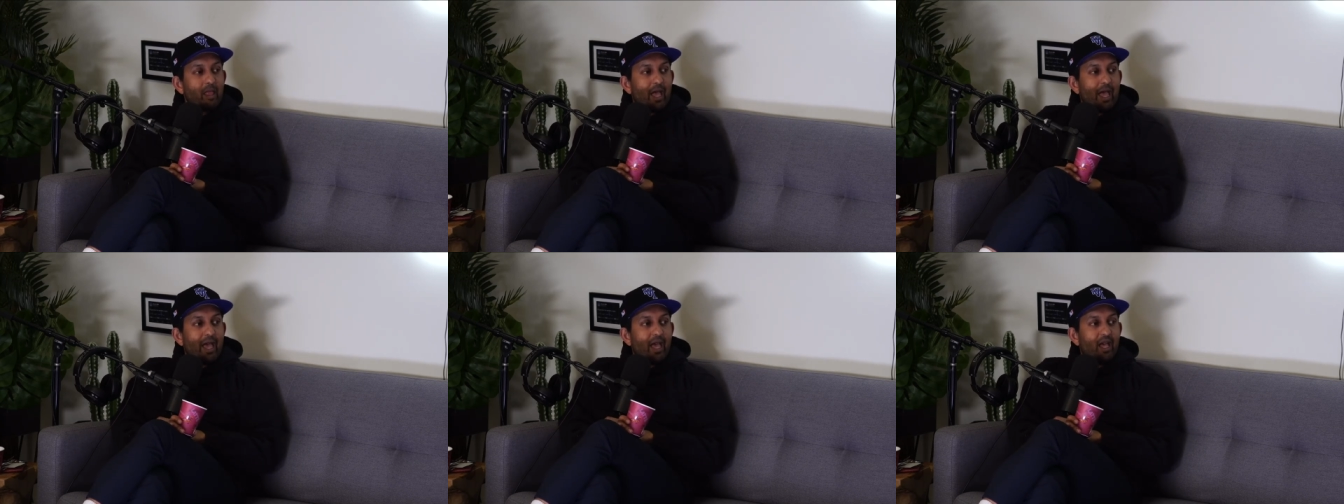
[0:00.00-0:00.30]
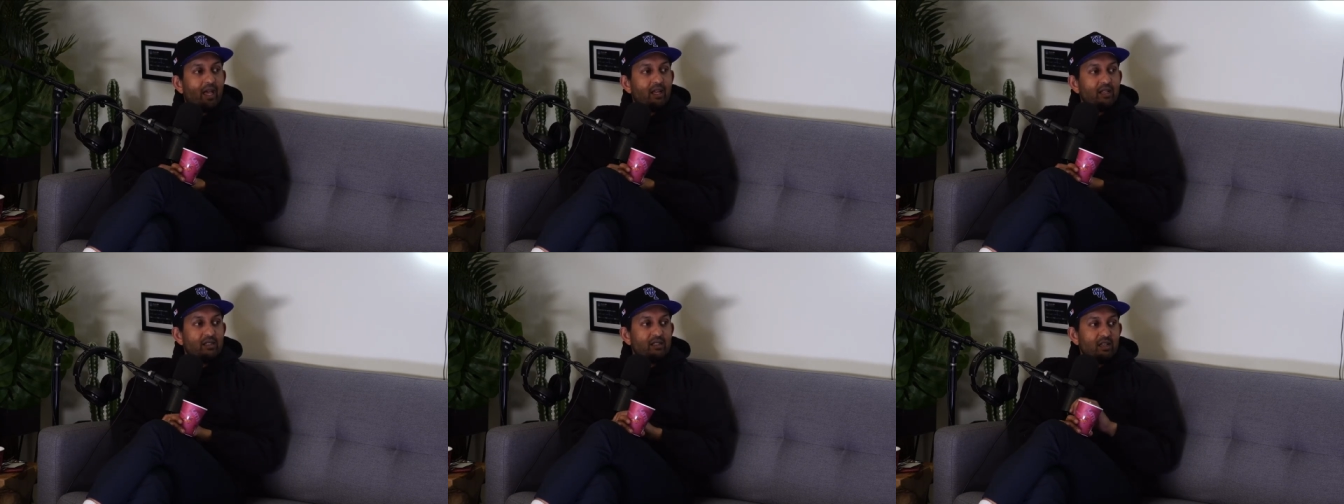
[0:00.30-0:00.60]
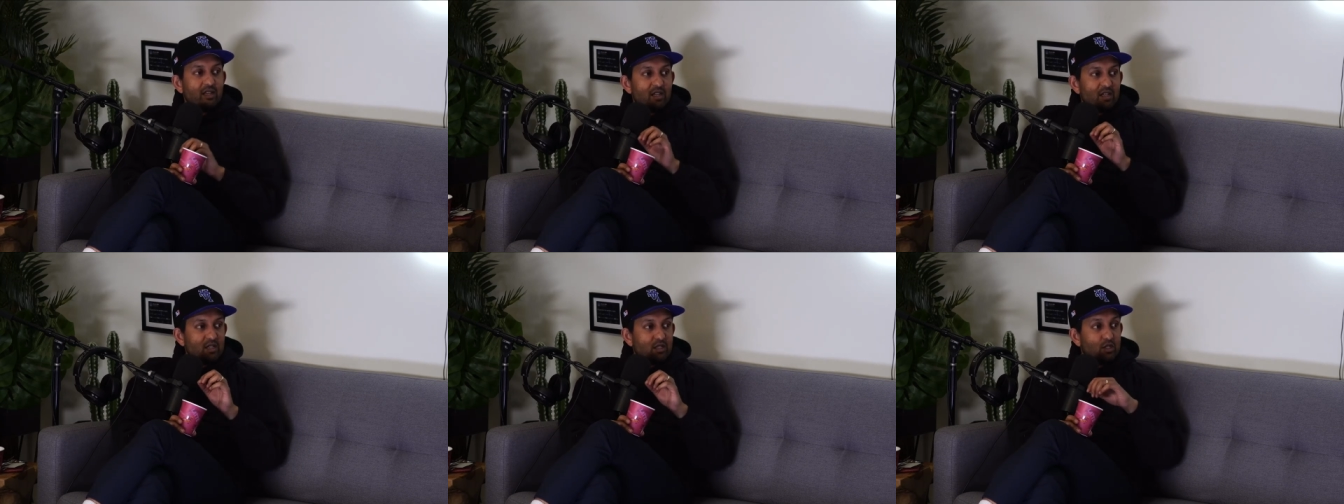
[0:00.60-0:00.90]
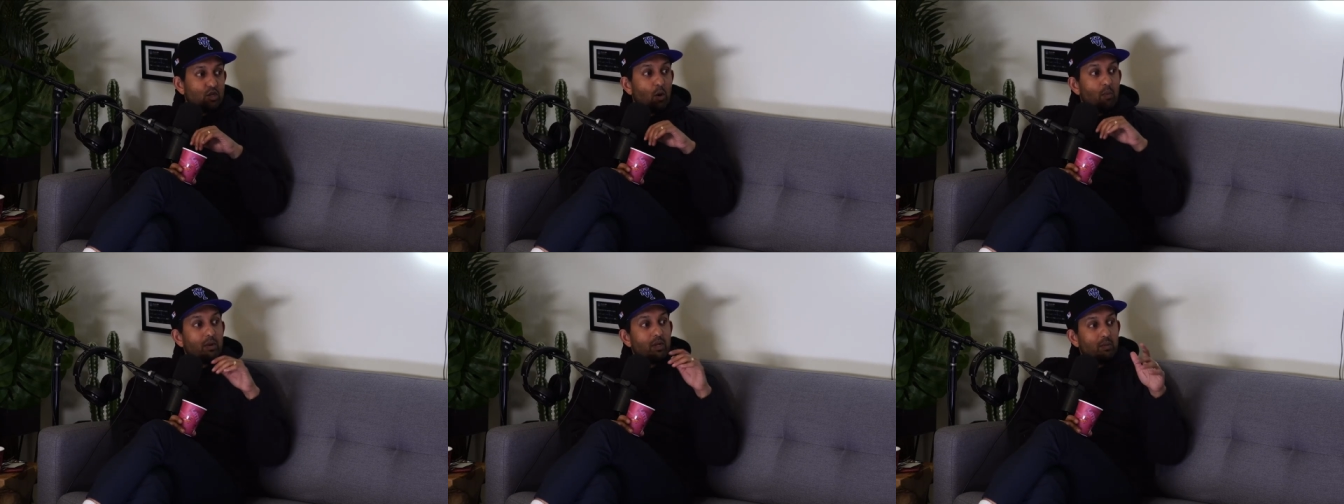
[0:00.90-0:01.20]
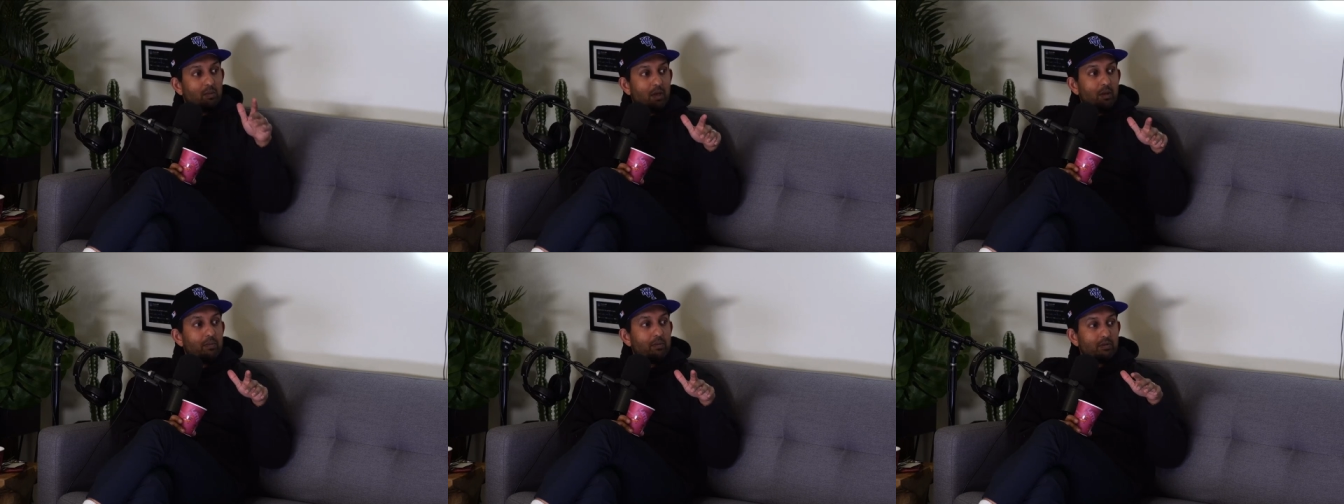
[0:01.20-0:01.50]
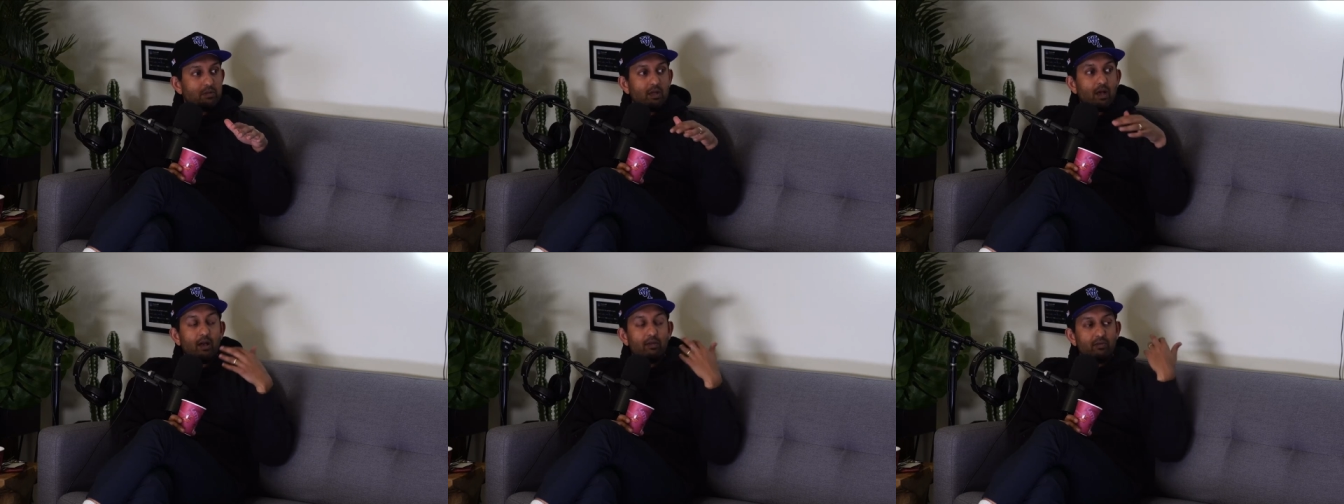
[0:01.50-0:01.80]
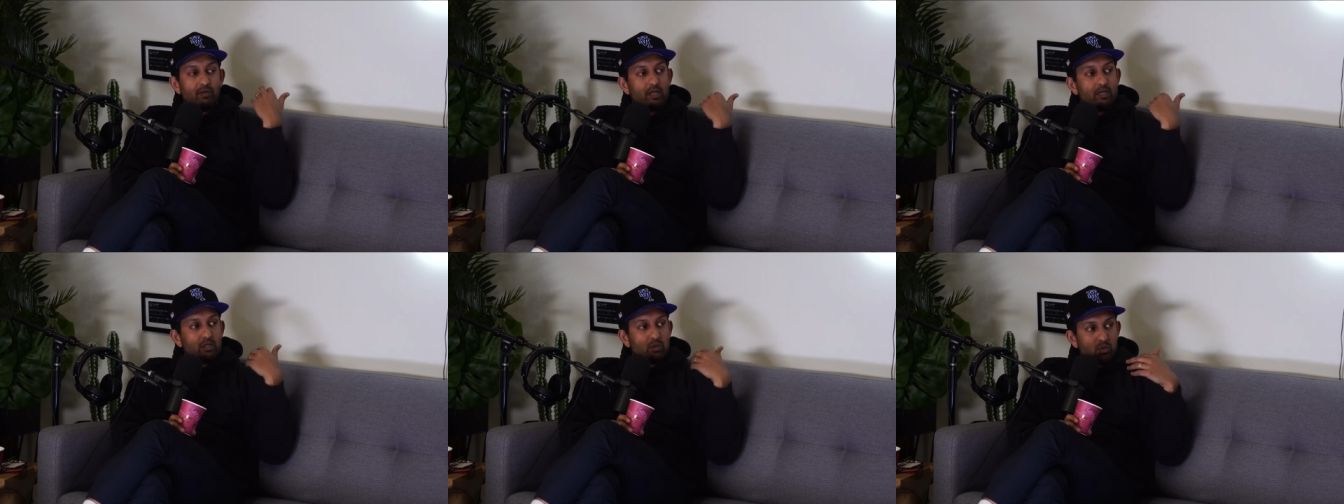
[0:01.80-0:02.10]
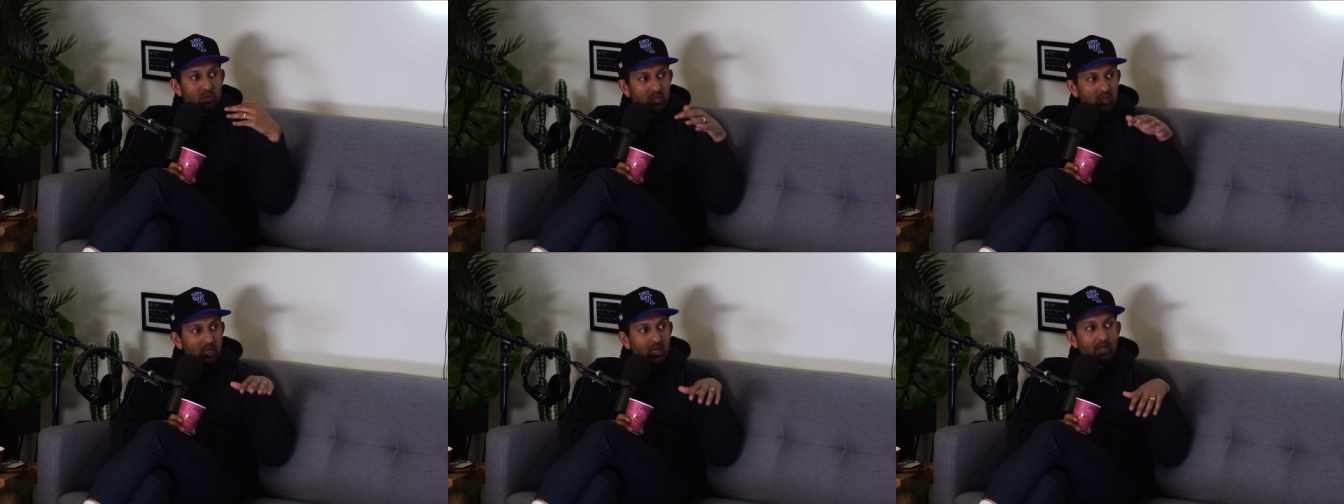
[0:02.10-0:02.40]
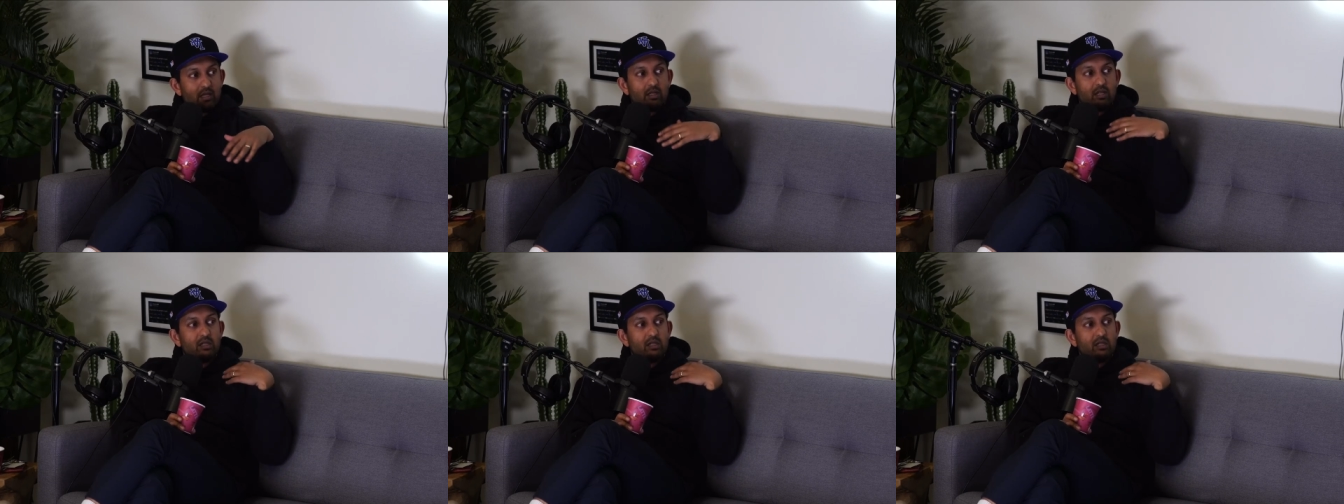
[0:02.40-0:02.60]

And so many people thought this was it.